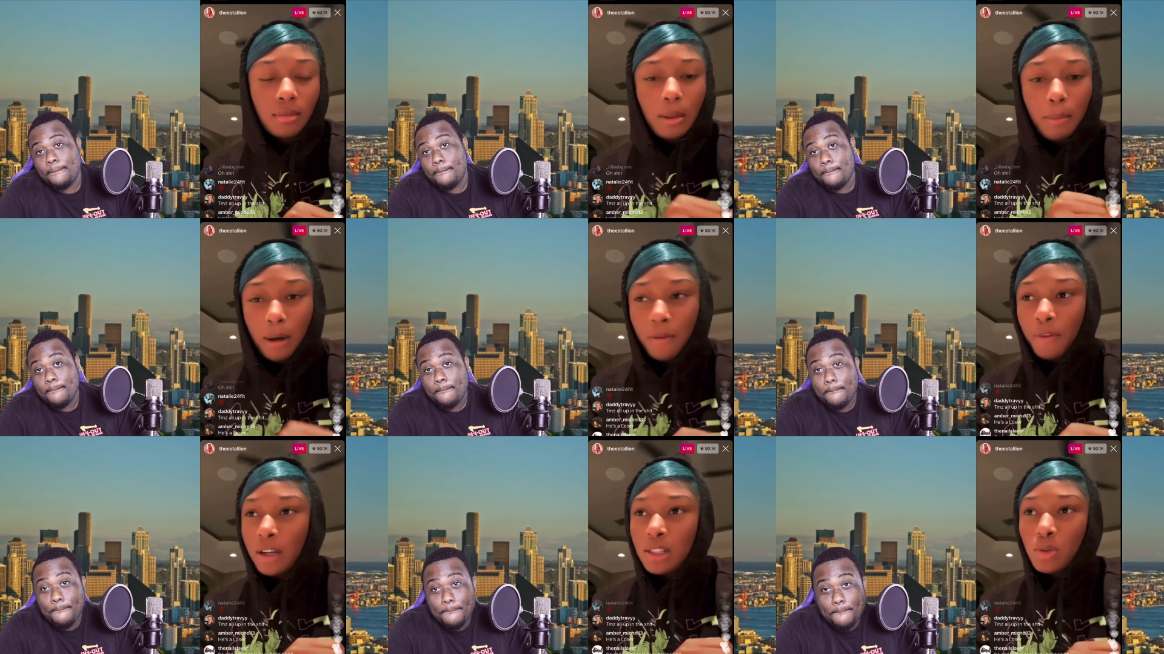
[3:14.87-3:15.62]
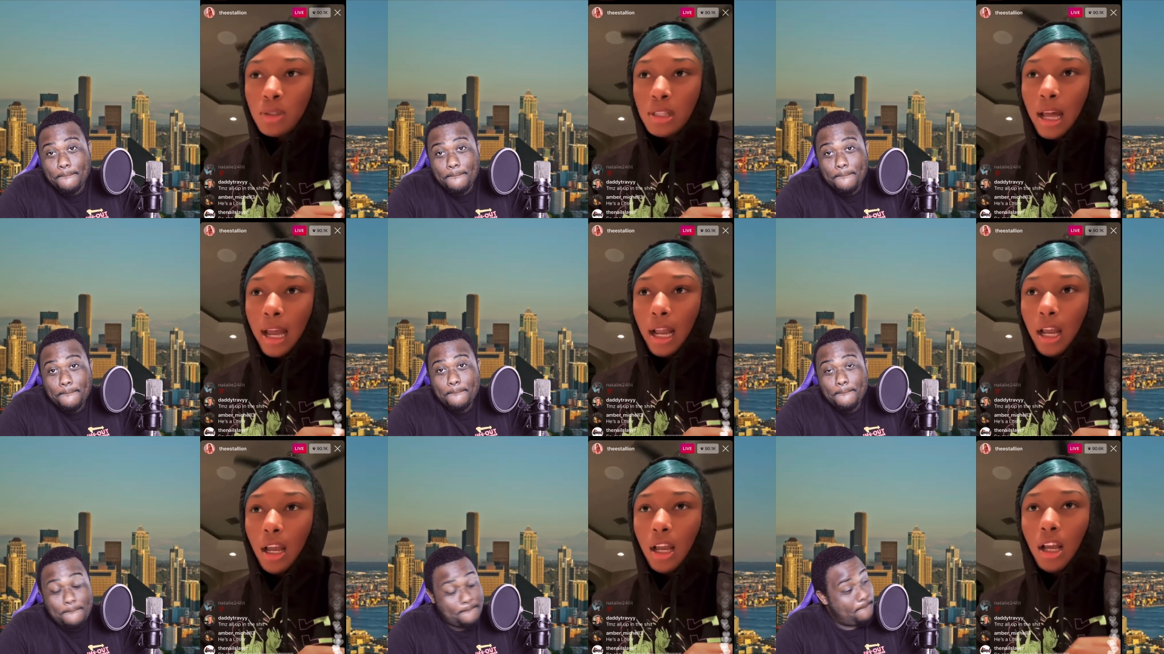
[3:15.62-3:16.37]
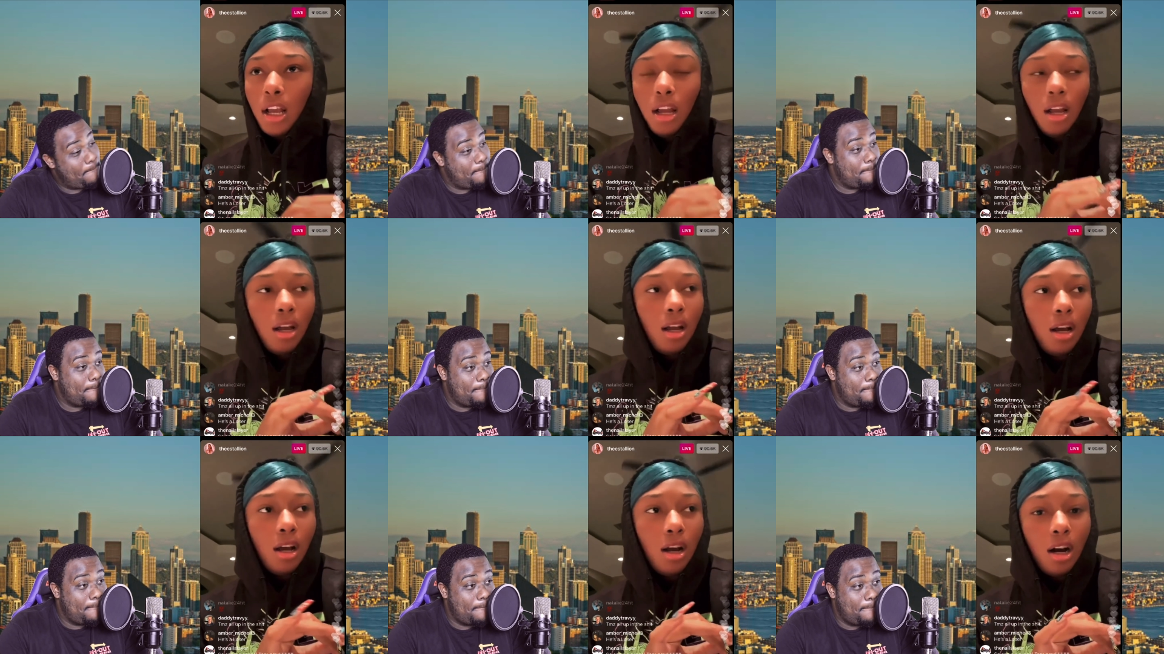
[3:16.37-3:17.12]
Speaker 1: Motherfuckers was like,
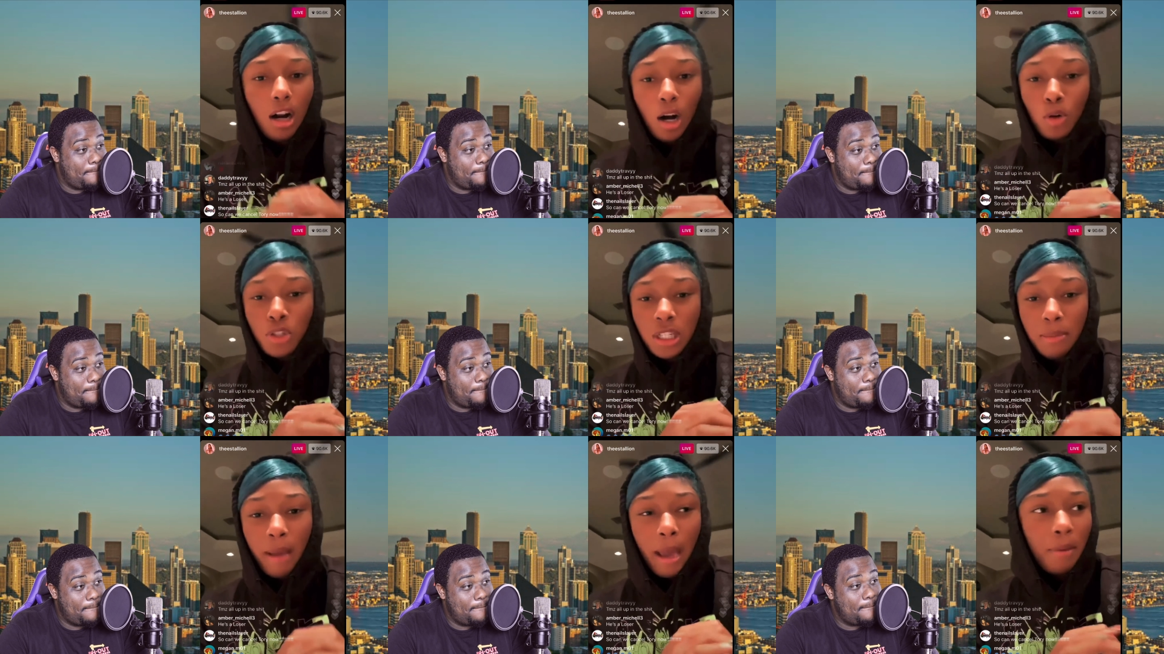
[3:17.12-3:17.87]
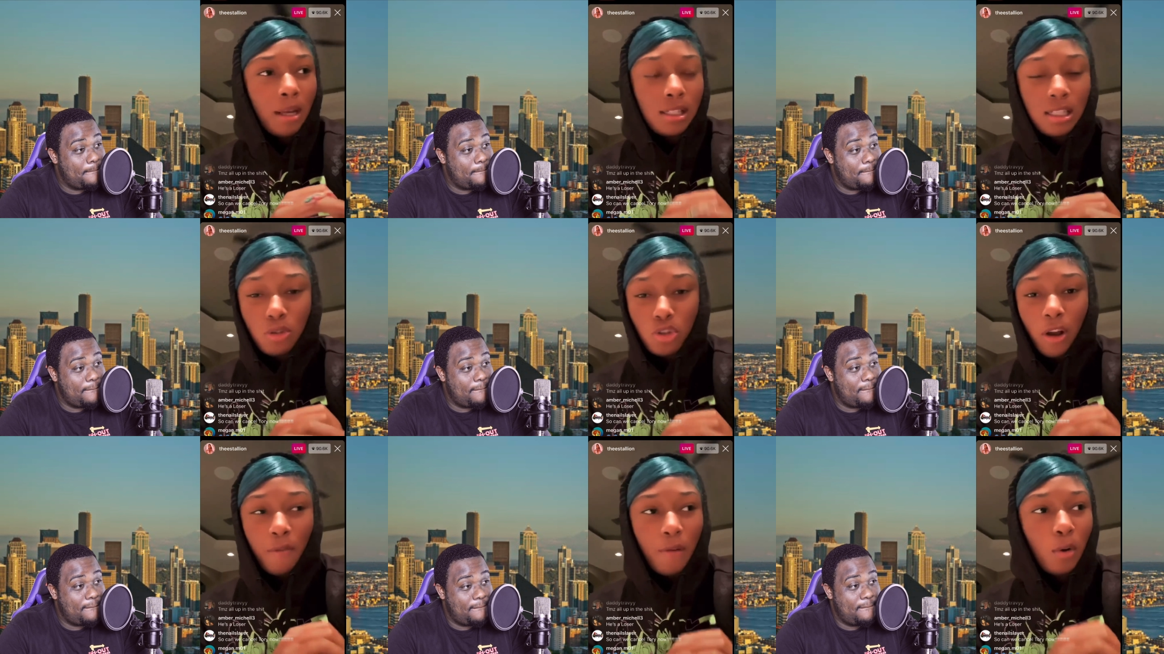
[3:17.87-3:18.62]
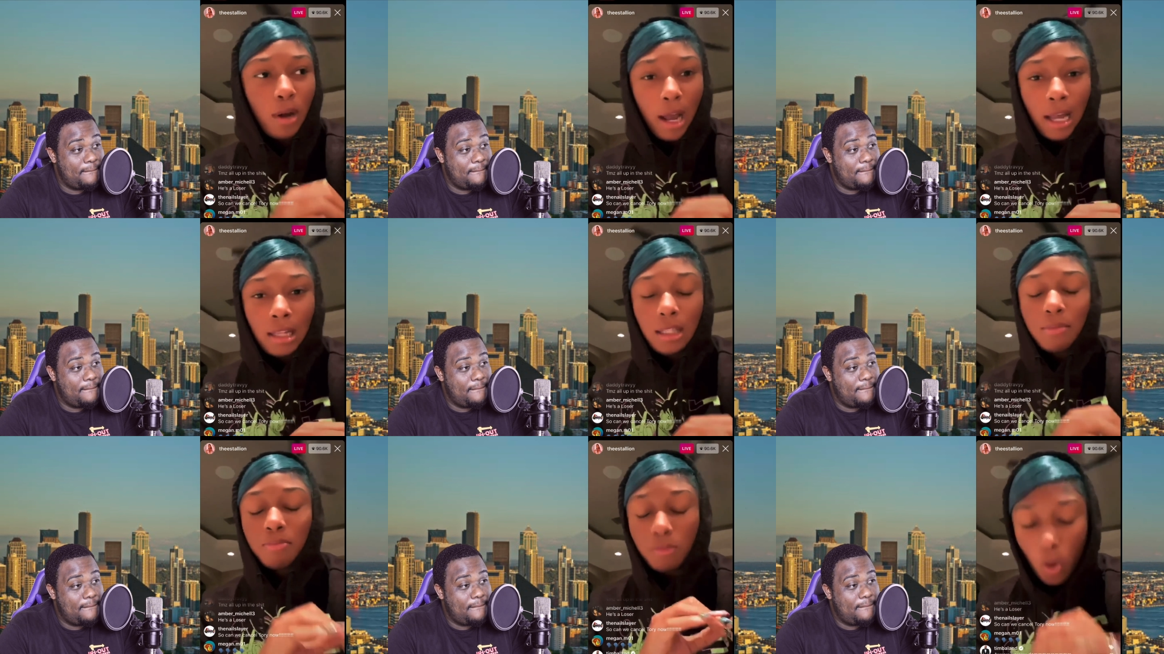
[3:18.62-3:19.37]
oh, she mad because he was trying to fuck with Kylie.
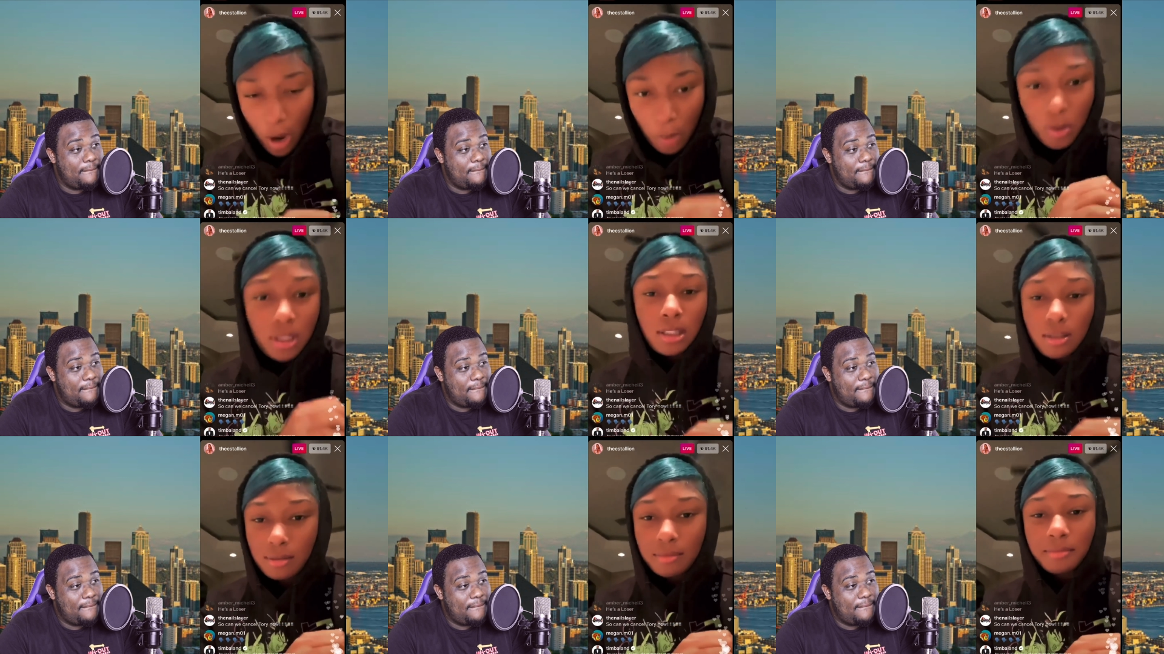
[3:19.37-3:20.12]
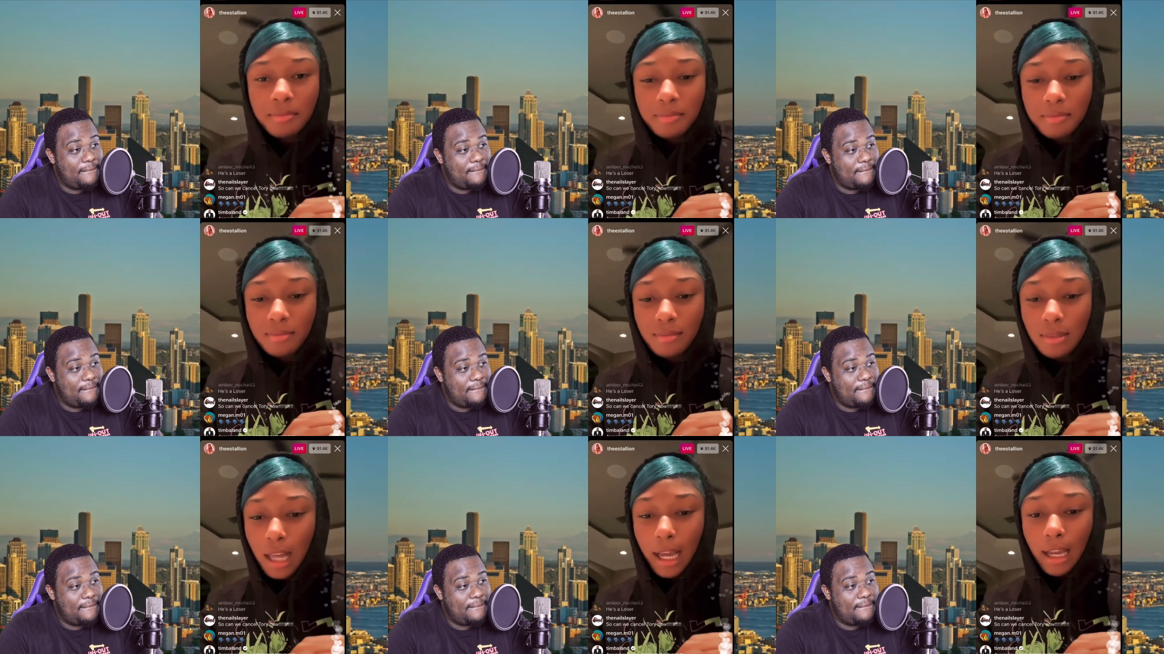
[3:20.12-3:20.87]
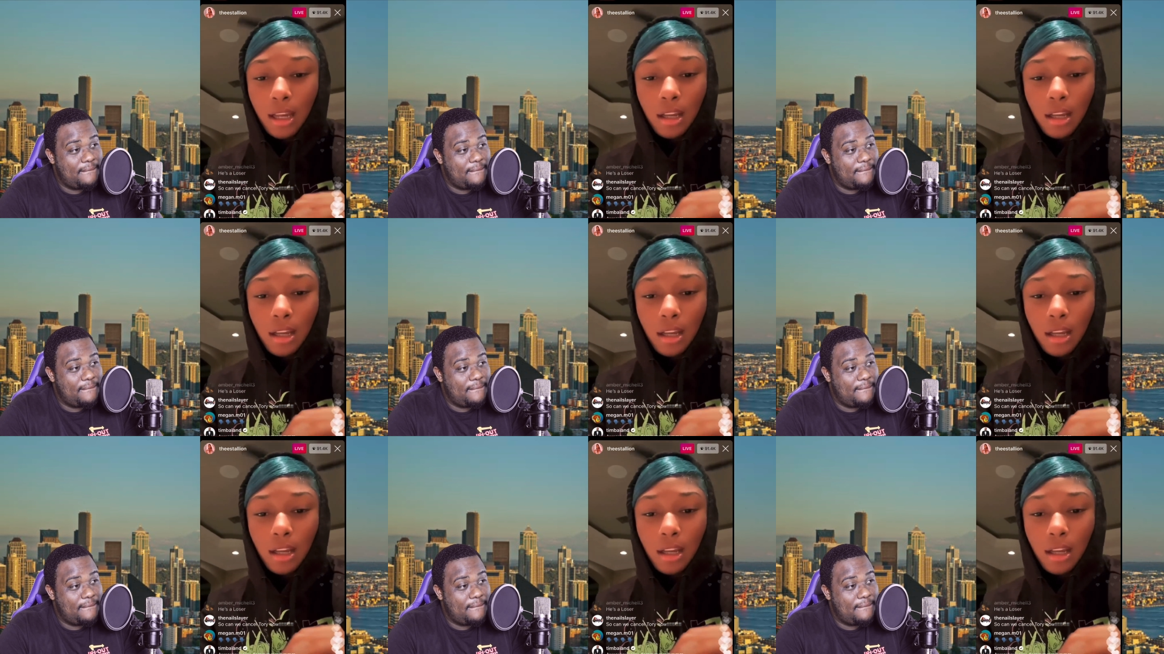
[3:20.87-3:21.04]
No, I wasn't. Like,